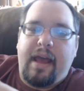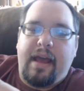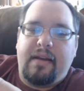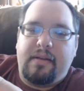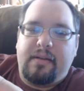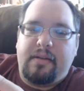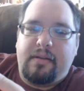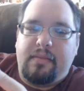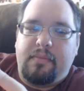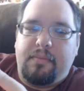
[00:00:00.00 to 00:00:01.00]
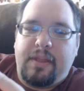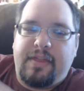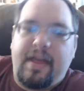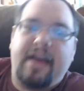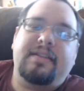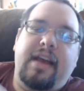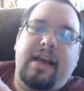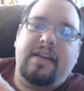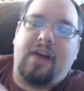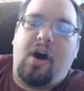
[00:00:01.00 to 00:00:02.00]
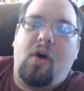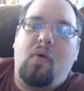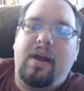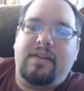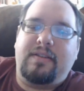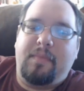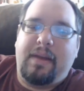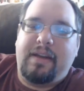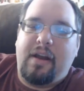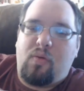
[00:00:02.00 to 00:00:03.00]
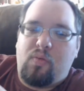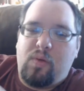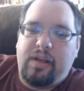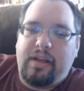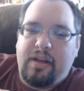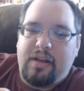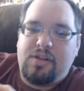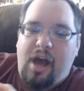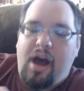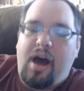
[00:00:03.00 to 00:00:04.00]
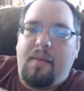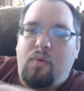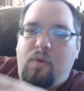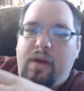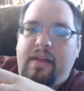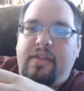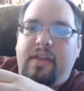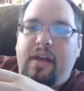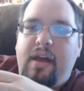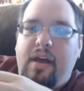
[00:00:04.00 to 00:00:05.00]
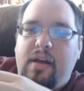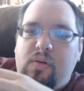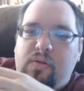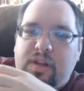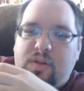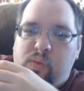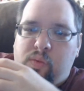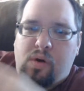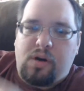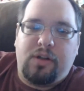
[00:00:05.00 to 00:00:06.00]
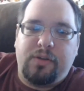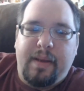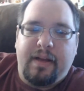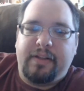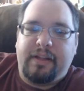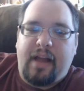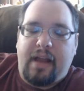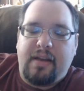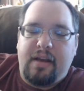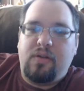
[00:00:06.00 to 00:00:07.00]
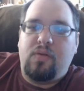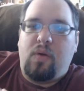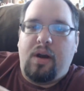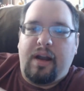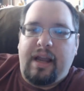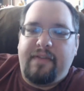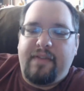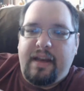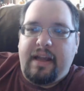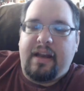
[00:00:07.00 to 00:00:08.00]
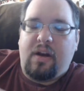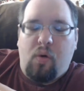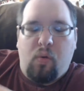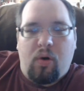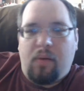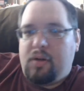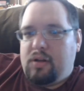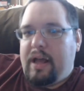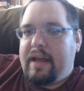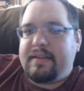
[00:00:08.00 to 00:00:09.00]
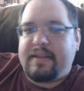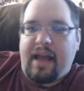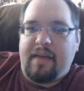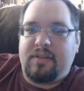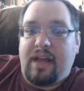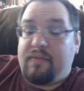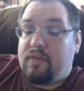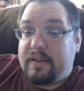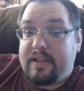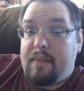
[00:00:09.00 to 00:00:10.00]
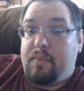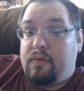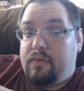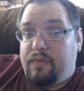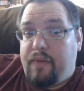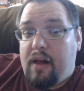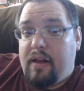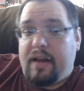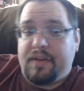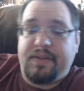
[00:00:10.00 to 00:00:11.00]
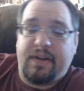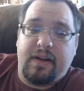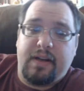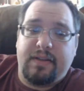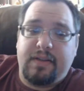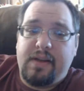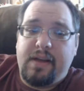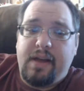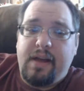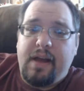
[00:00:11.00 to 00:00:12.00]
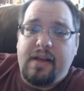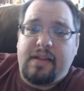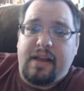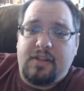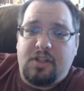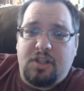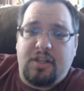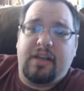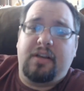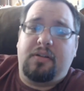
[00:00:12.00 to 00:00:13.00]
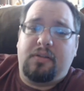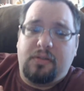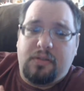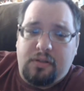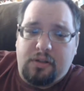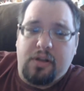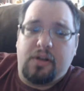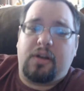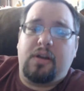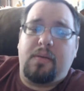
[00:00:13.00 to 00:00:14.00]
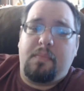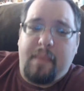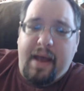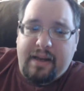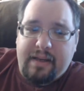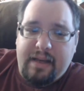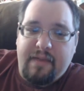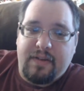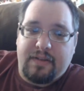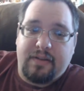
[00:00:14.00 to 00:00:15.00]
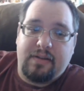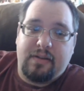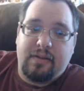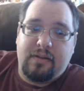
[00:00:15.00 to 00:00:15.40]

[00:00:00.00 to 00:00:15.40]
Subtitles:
And Bethesda has always, to me, done a really good job with this world building they do, where even in horrible landscapes, like, for example, Fallout series, they still look magnificent.